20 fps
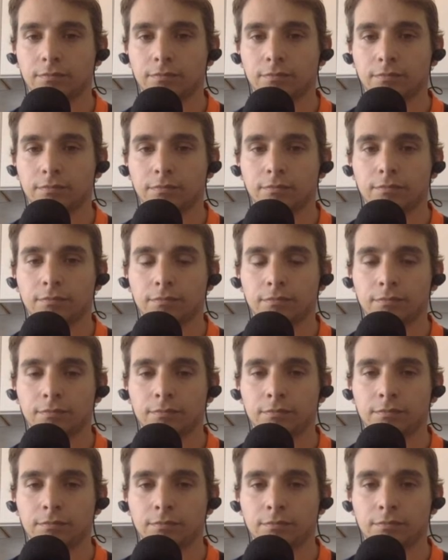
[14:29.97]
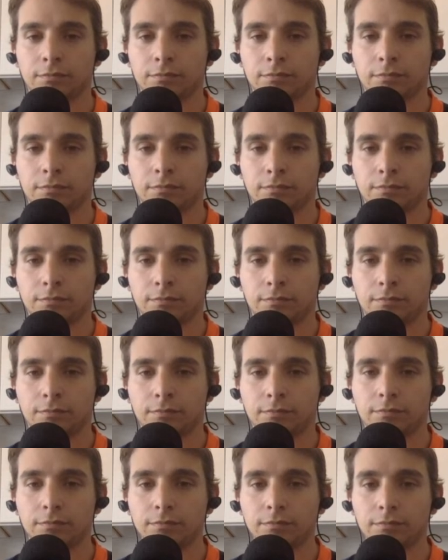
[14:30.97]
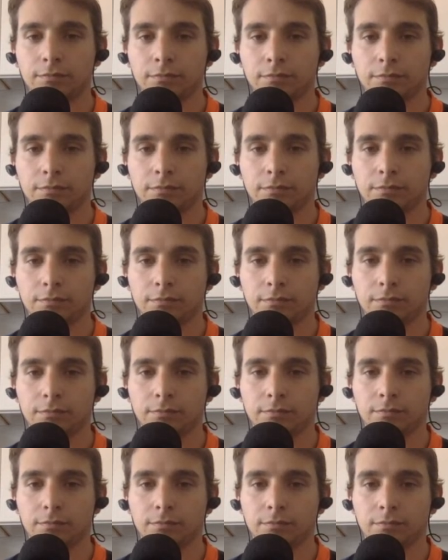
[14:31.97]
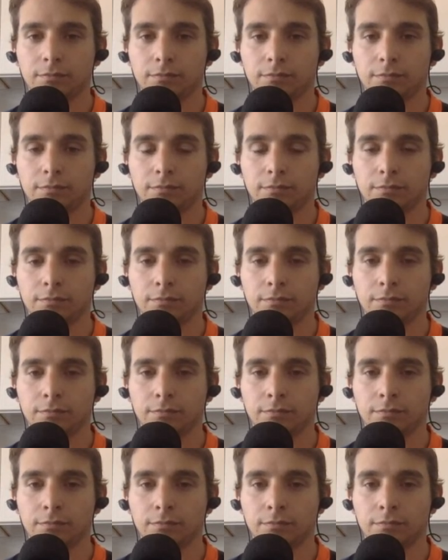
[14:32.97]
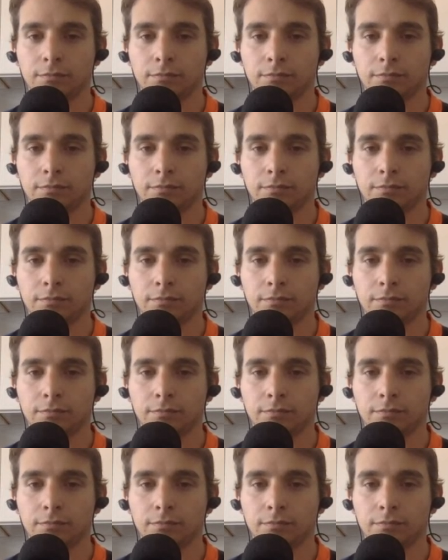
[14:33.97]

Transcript: The person shown says nothing.